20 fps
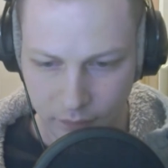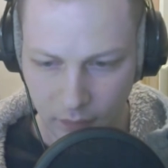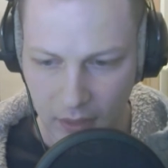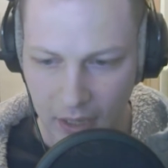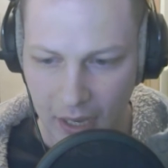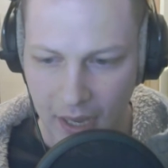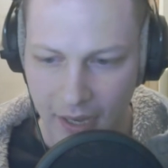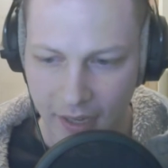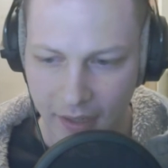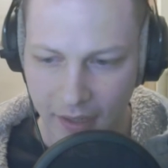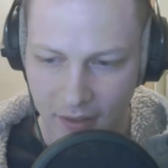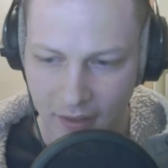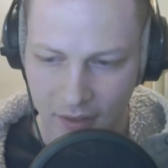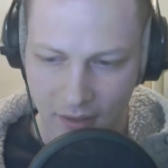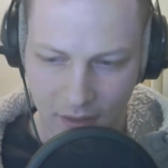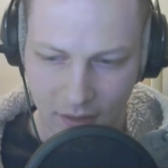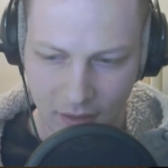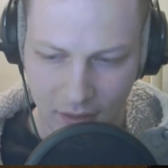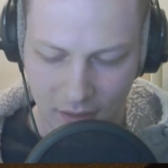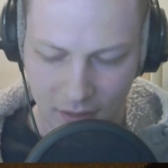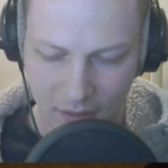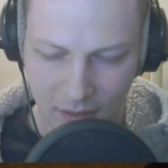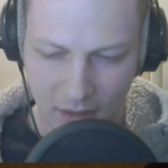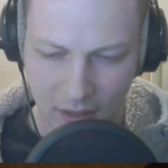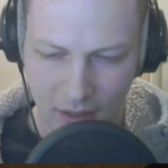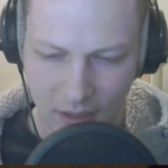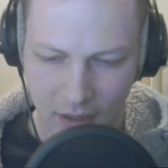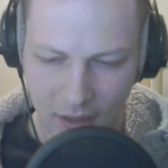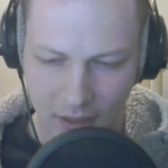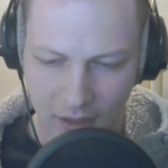And
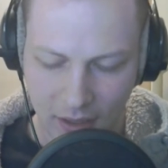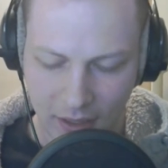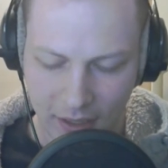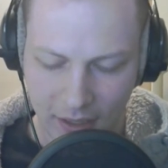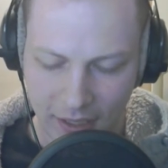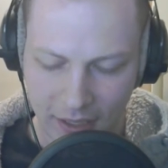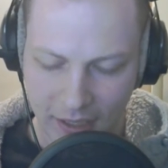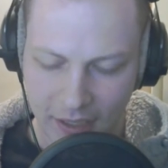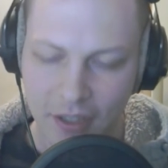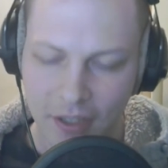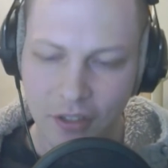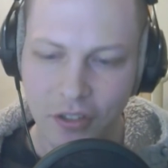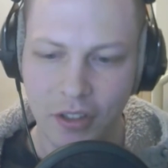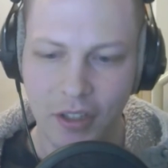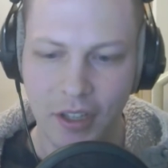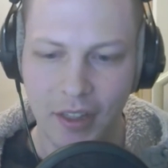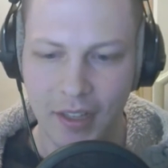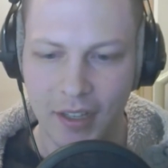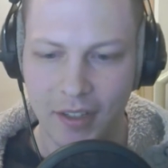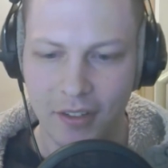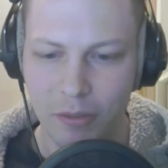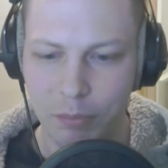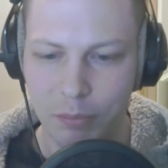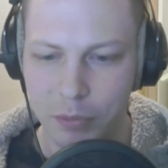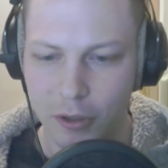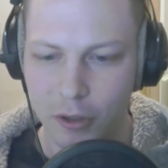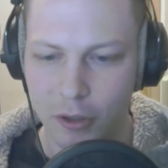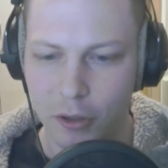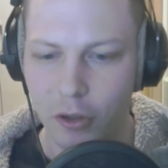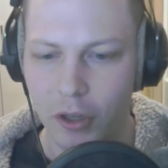in addition to this,
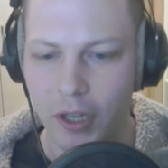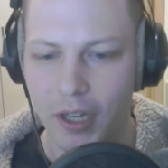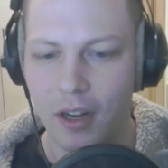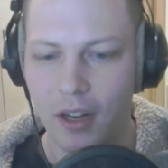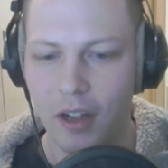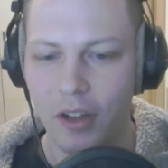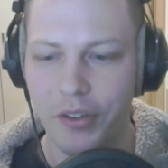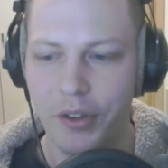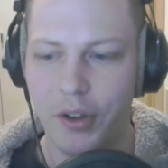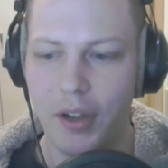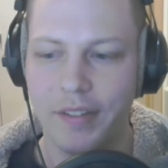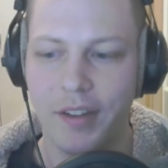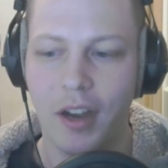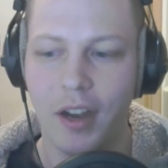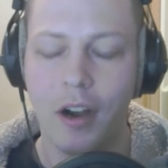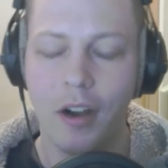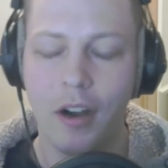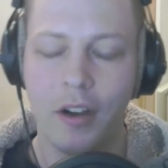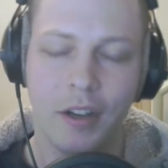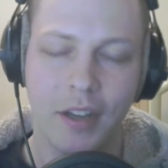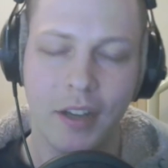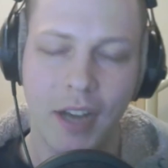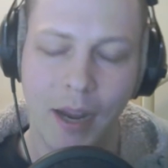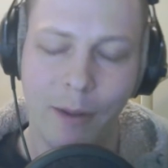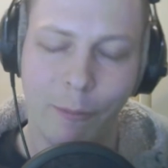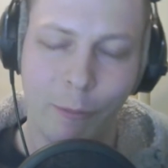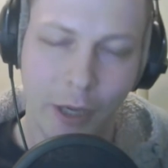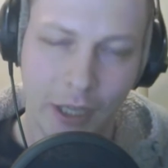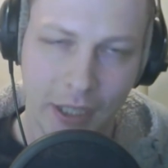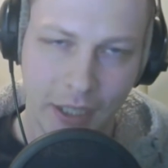blue coin also has a harder
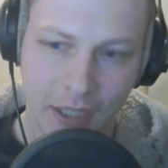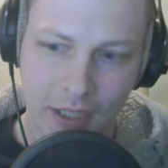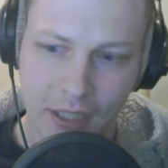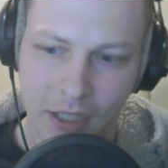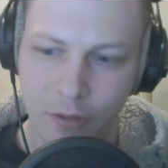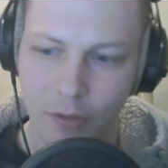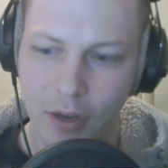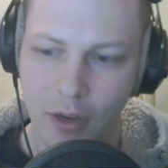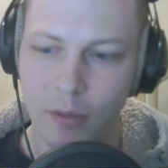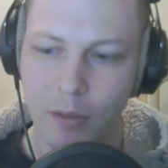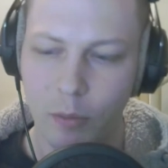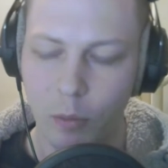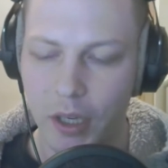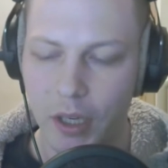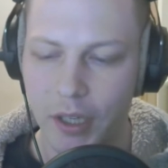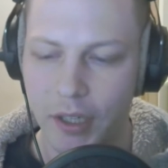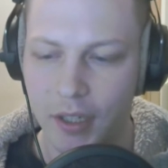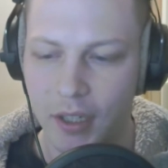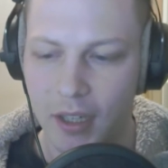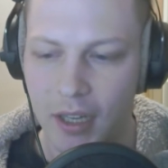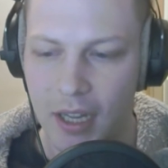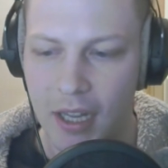time winning in round 1